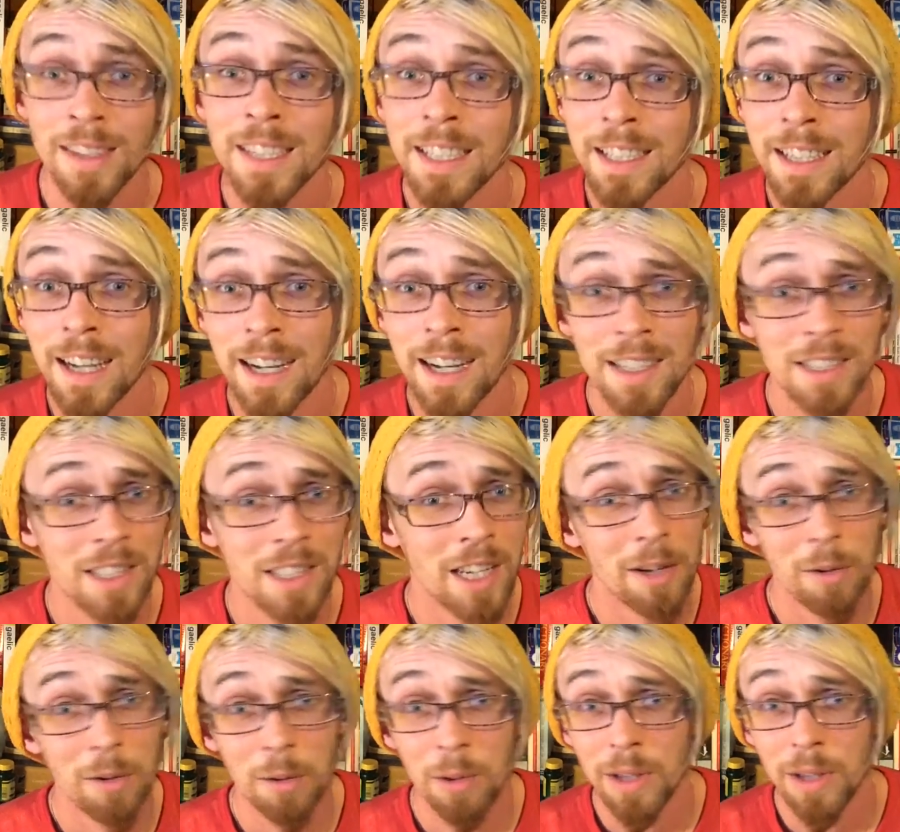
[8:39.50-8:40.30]
Guys,
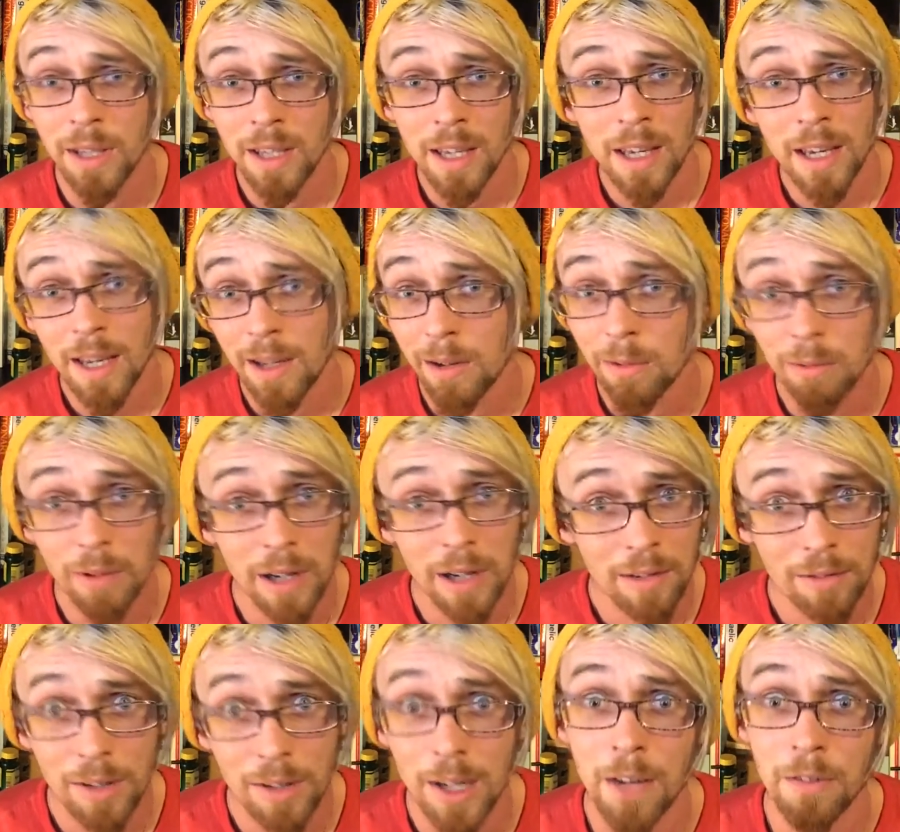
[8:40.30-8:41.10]
I really can't
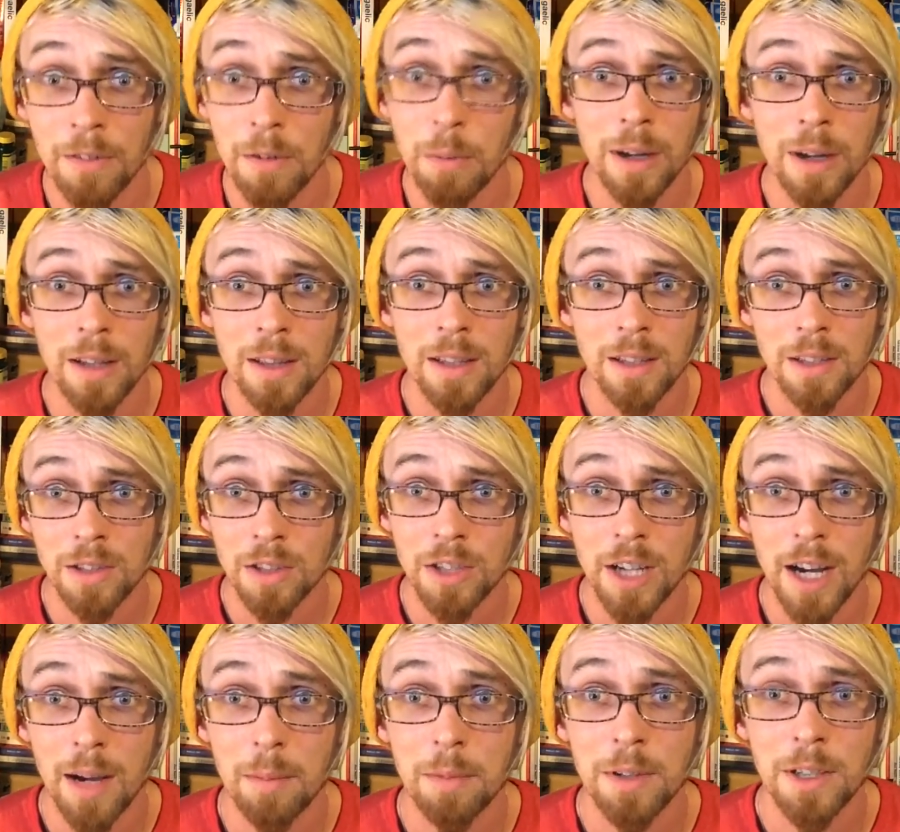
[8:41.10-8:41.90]
rave enough about this
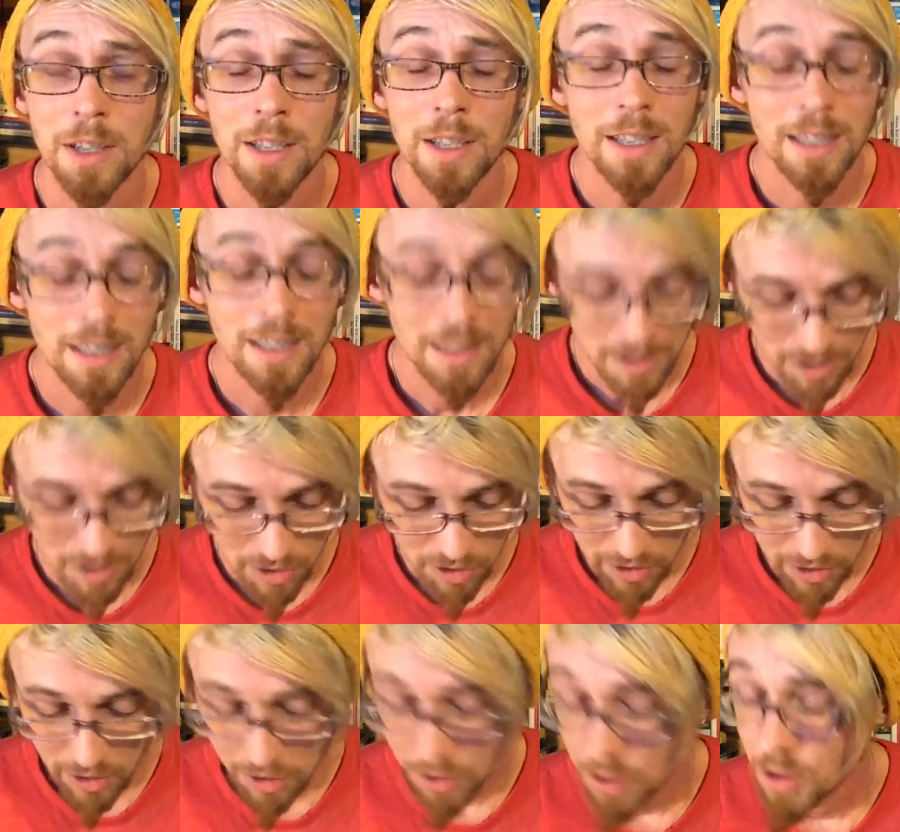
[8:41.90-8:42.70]
chapter.
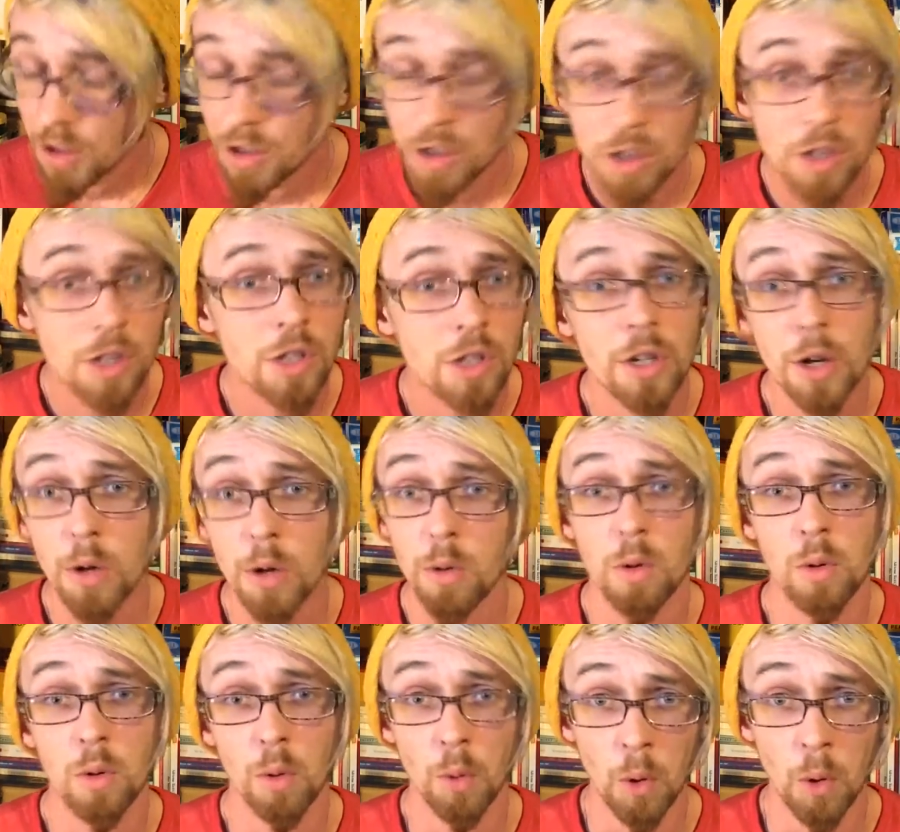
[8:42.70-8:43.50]
It's so
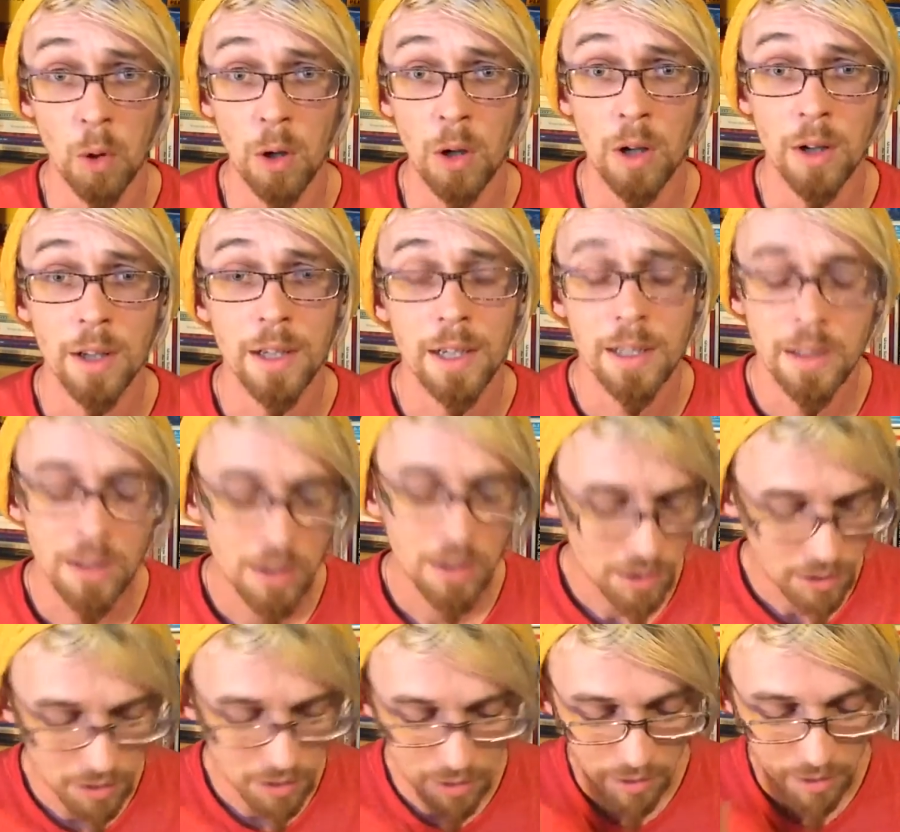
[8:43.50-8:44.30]
cool.
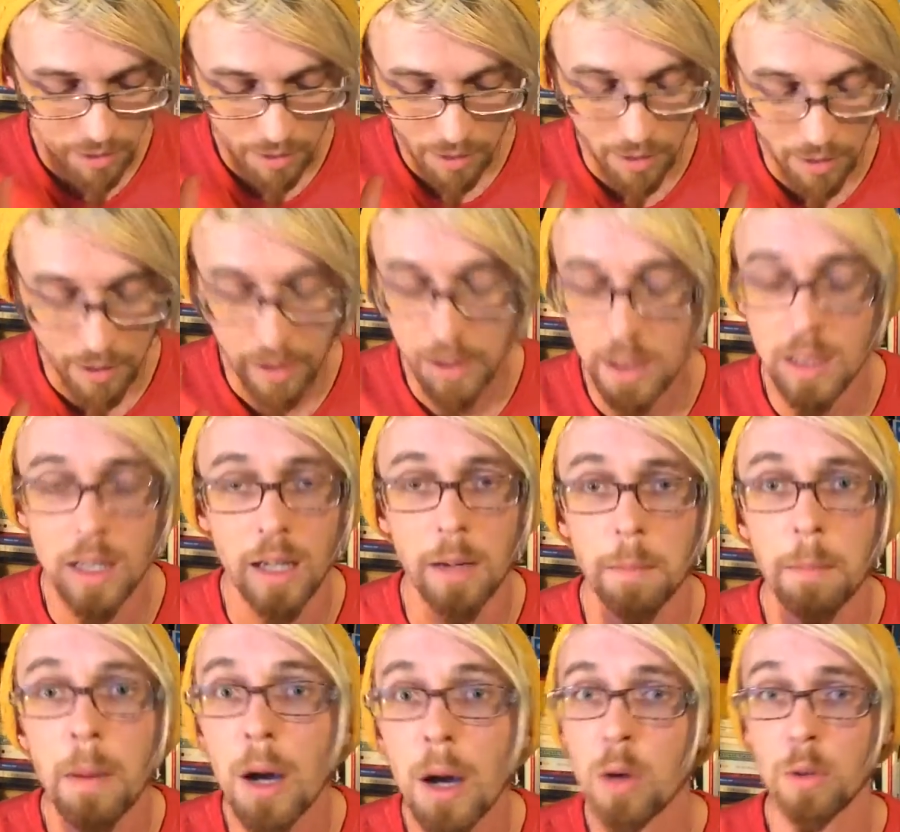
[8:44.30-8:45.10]
It's
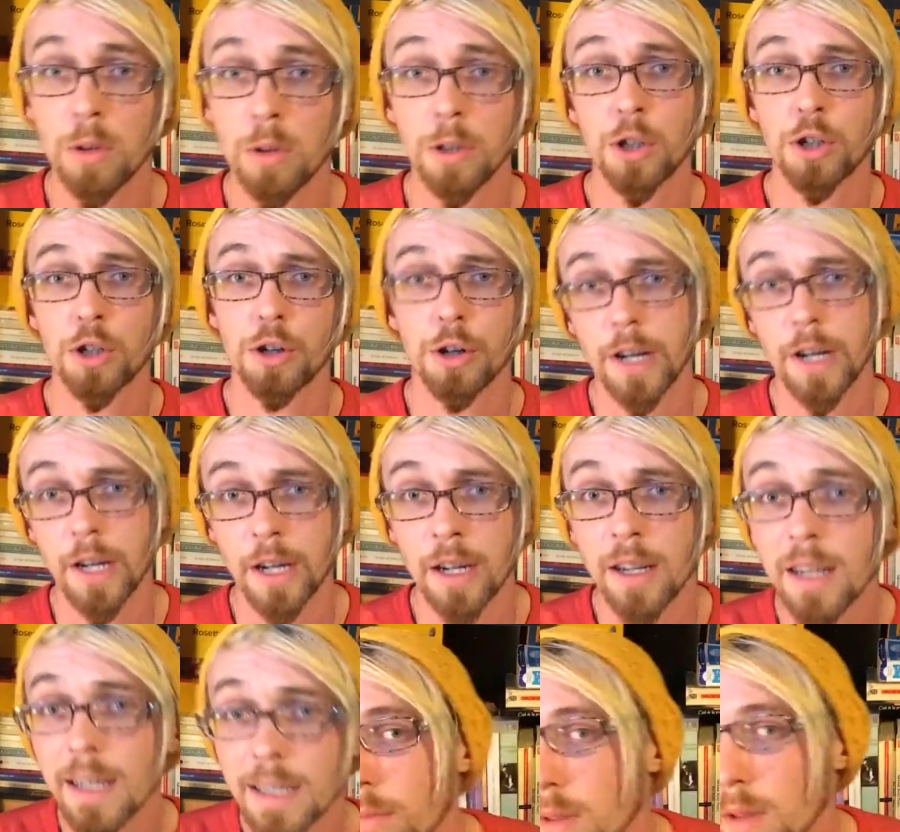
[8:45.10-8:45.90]
like
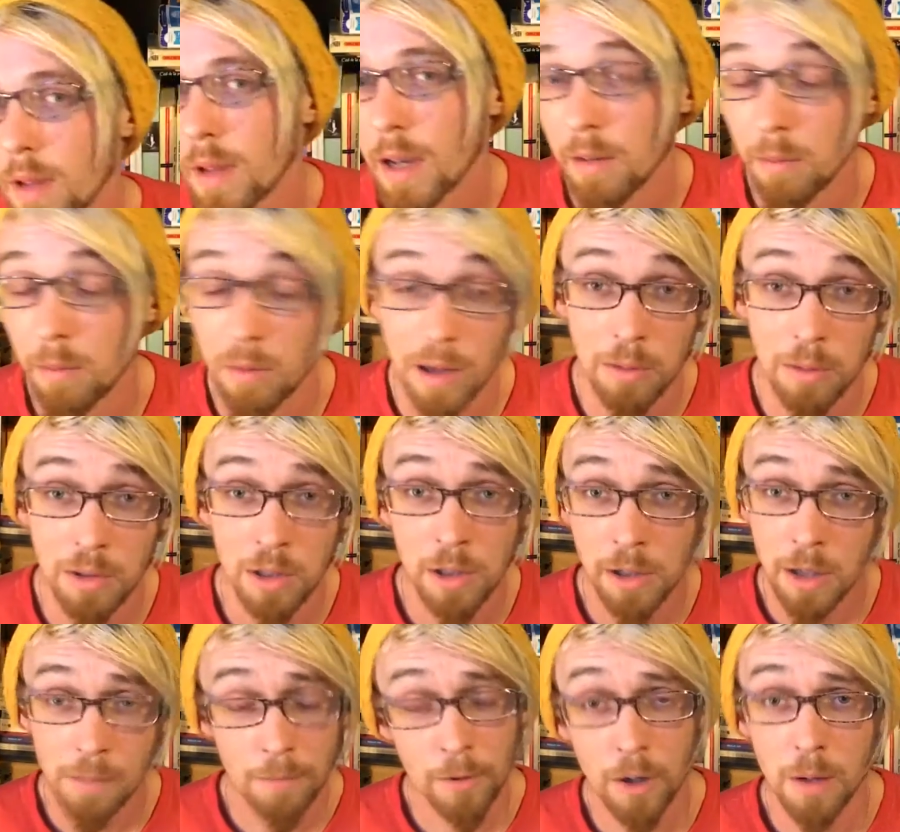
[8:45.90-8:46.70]
poetry. I was
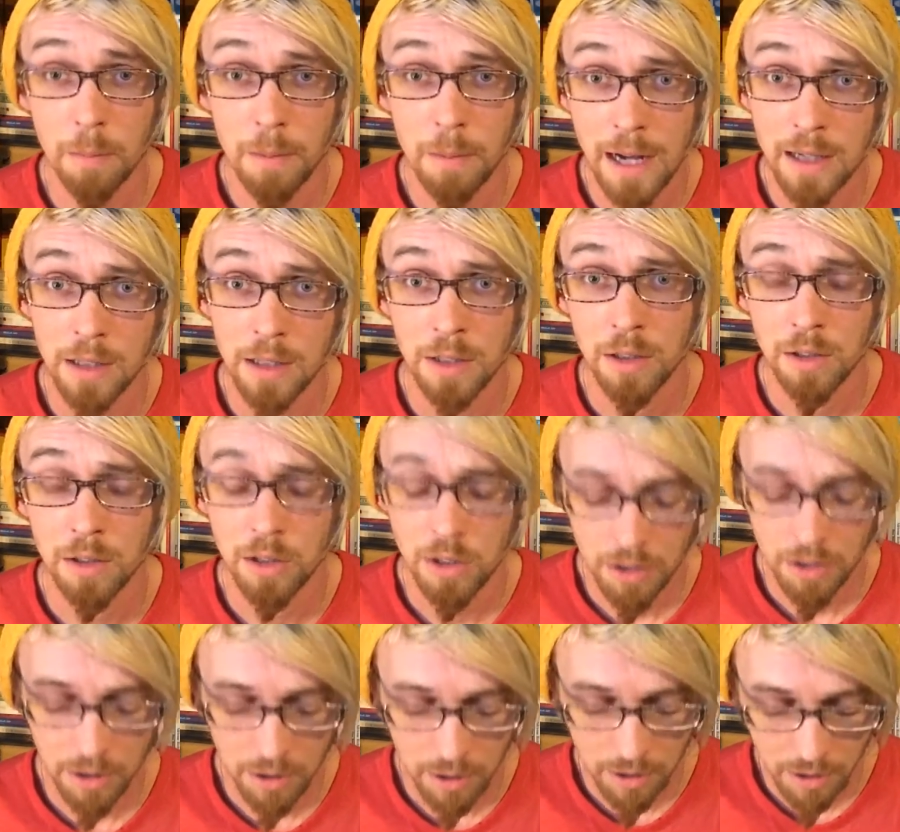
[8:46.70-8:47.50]
looking for a passage
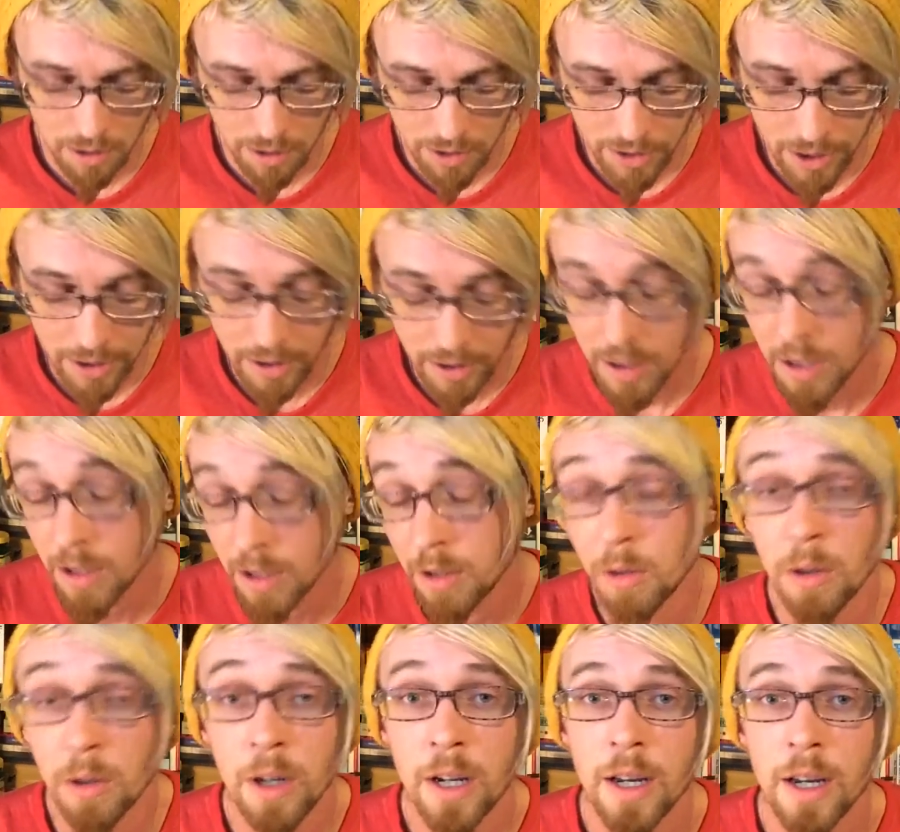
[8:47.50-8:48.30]
to cite to
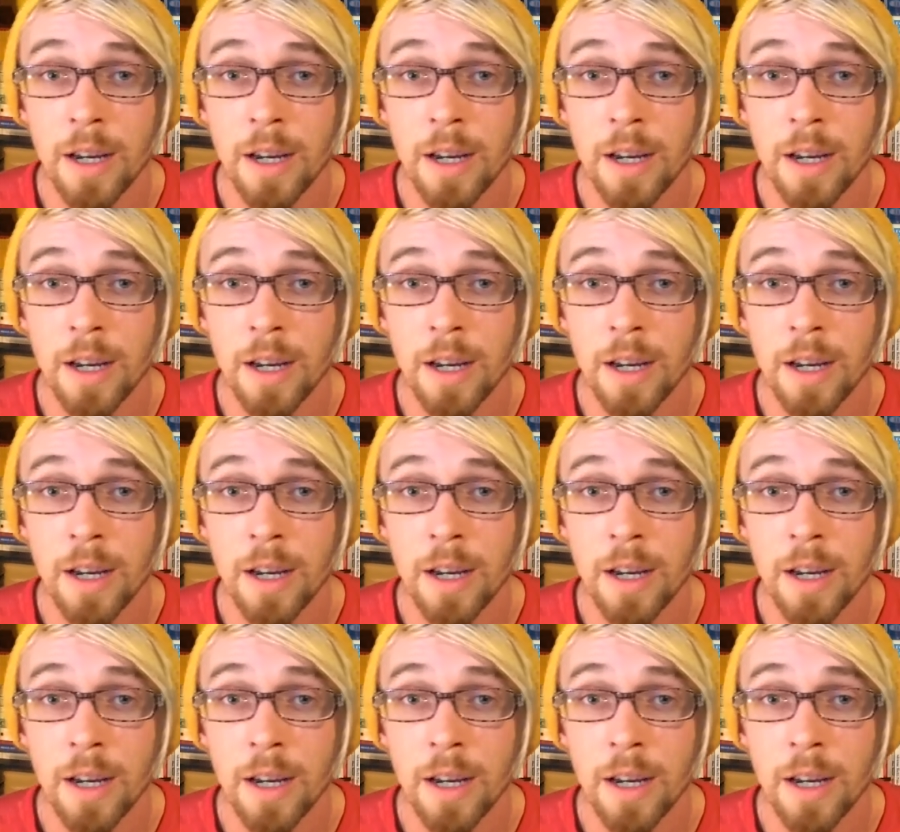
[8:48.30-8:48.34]
you,